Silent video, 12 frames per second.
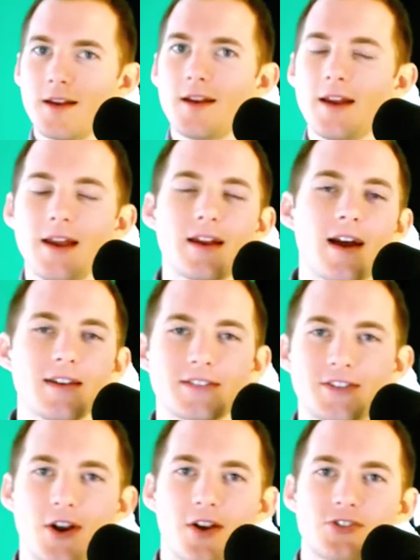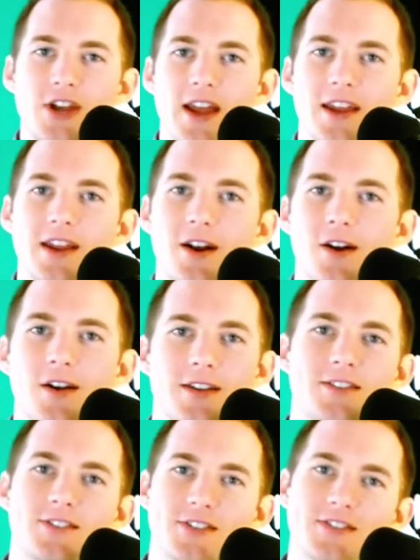Hey guys, Derek J here.
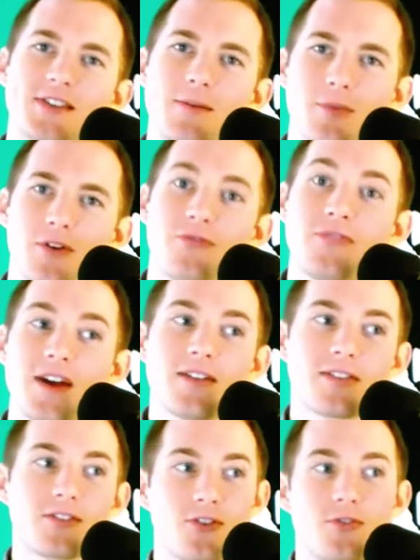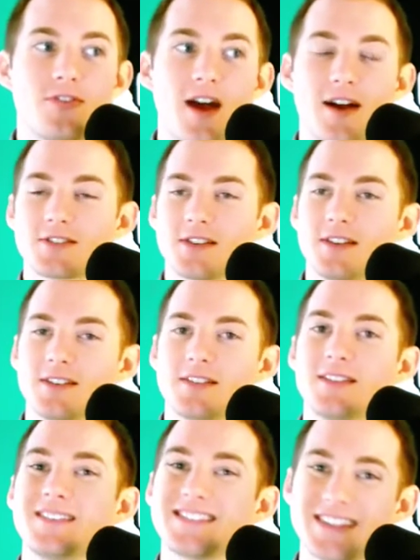It's December fifth, two
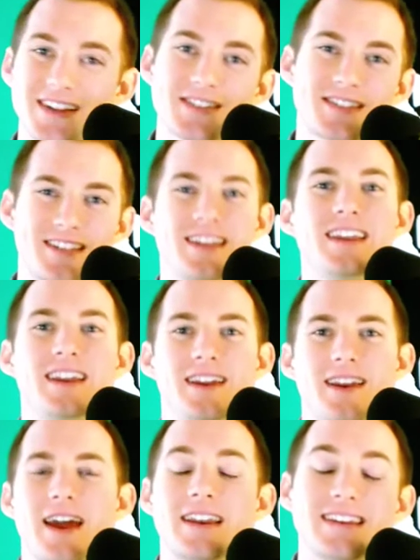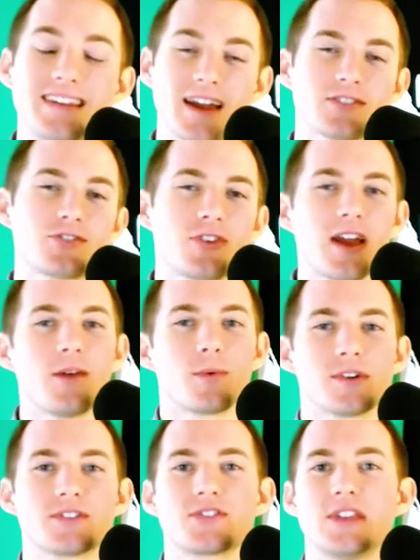thousand sixteen, and yesterday
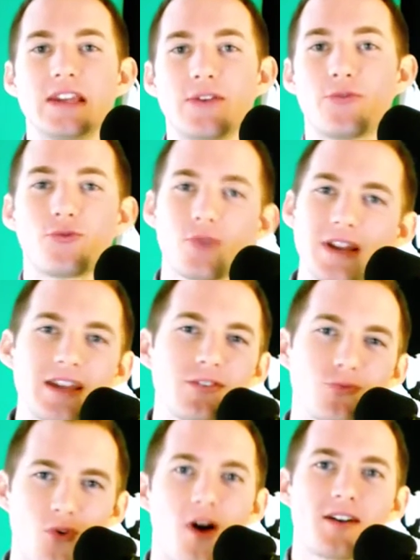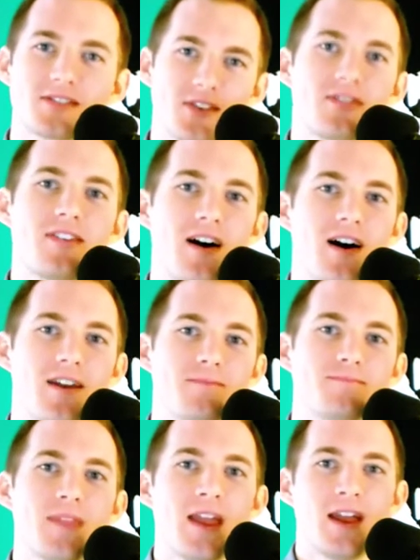was the Free Ross-a-thon.
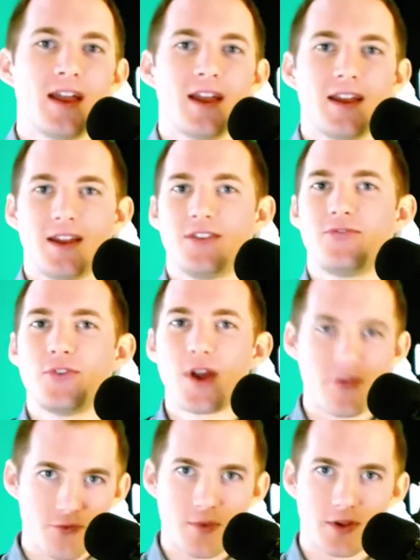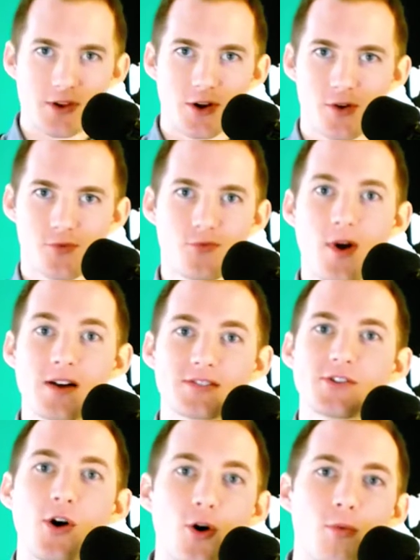If you're not familiar,
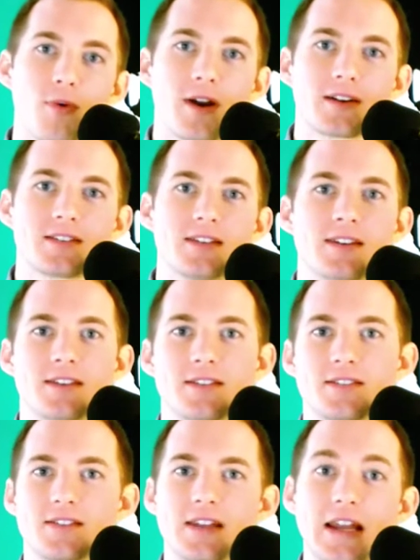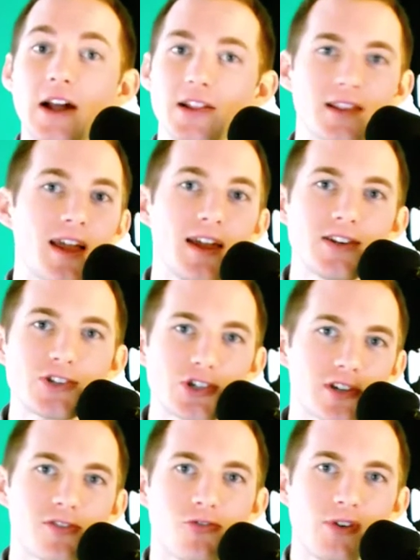Ross Ulbricht is the
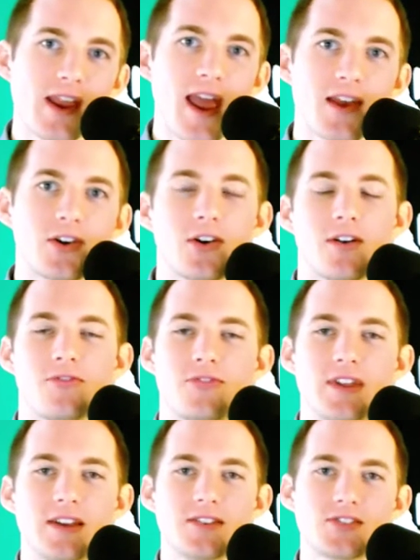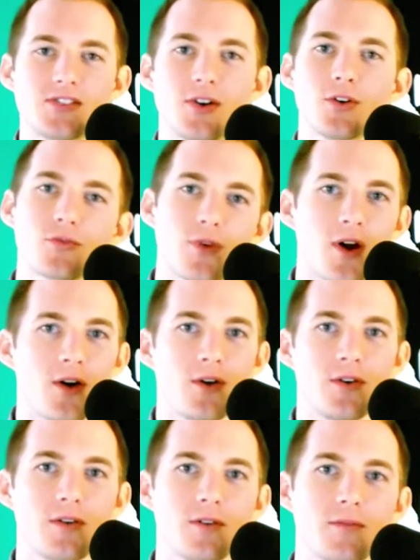alleged creator of the Silk
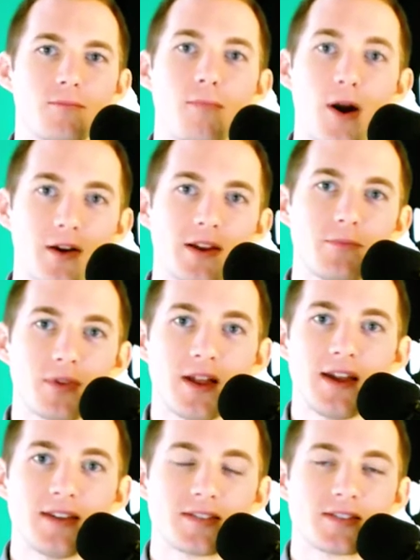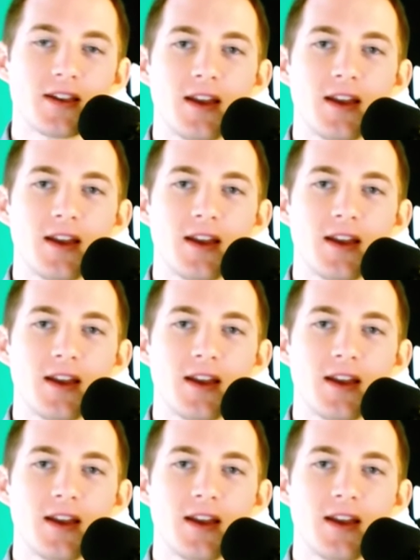Road marketplace.